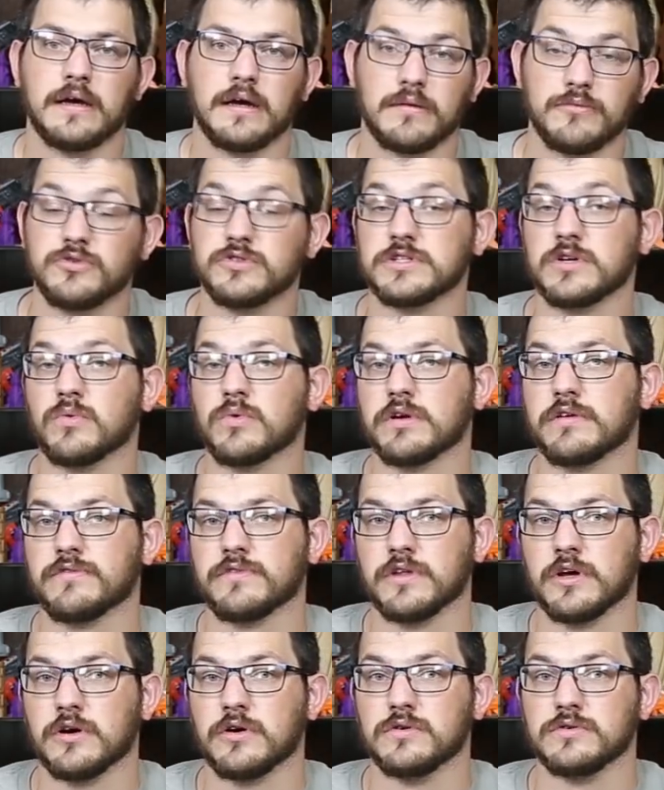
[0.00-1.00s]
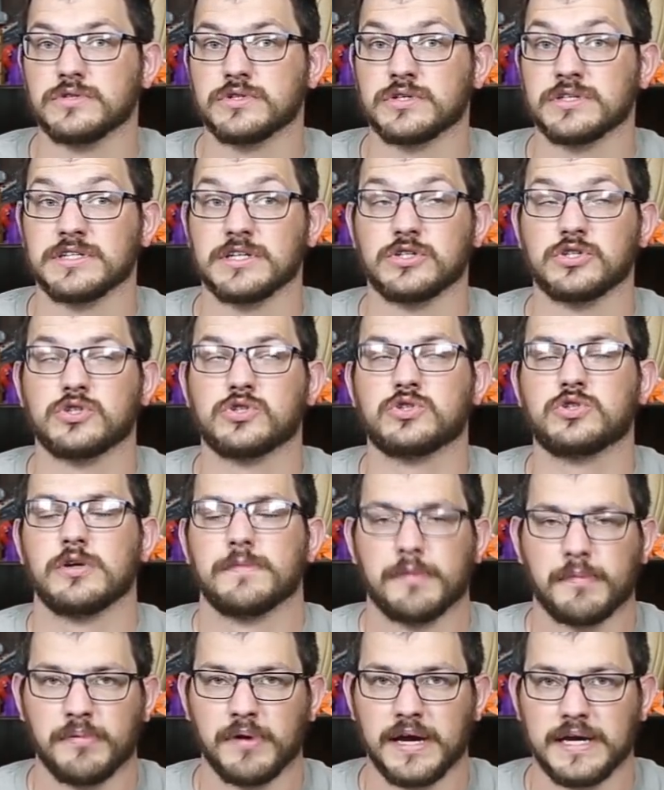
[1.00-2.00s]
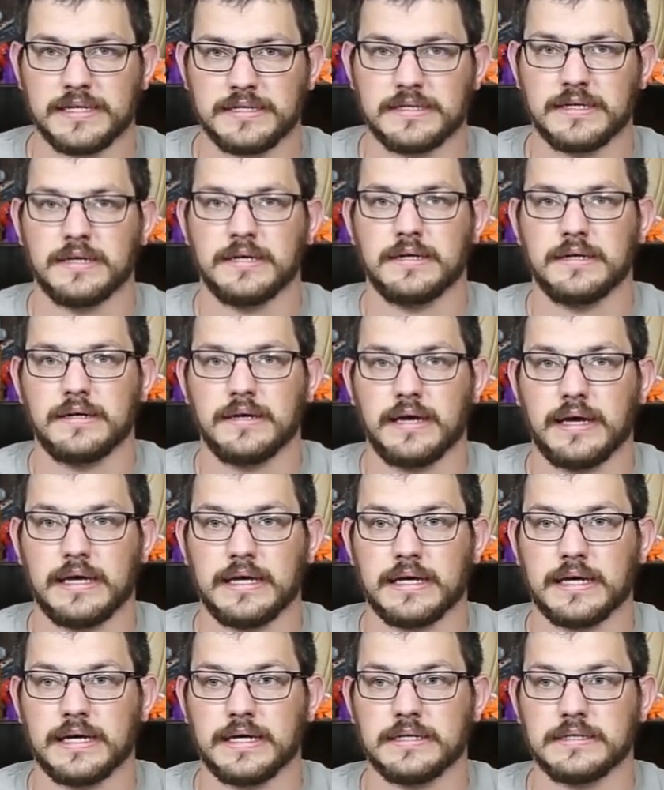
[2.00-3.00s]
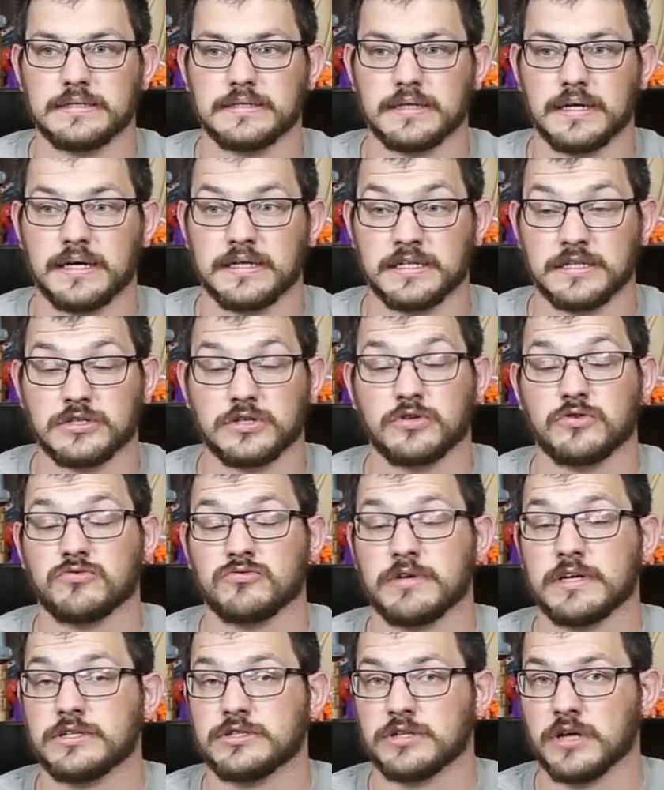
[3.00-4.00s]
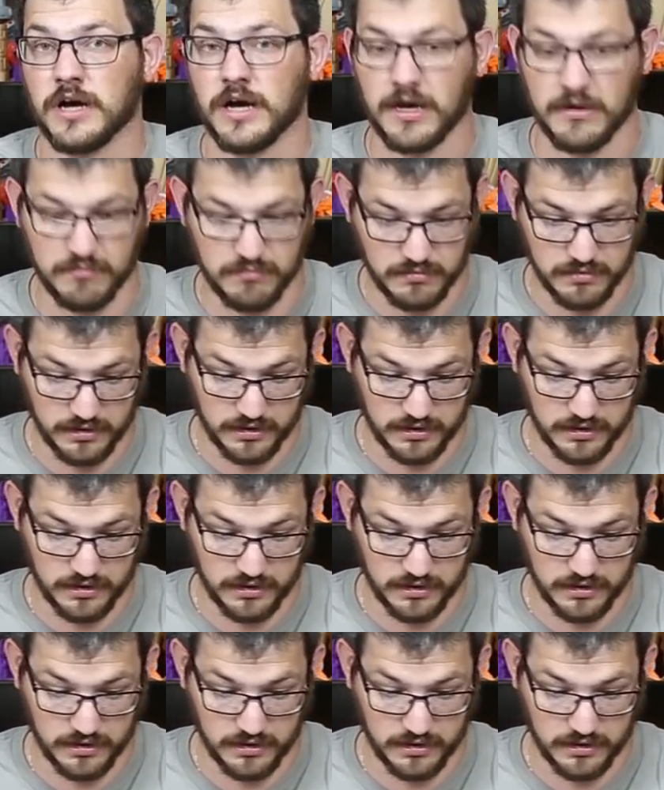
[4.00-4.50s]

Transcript: I'm using one of those because it's super bright and does a great job.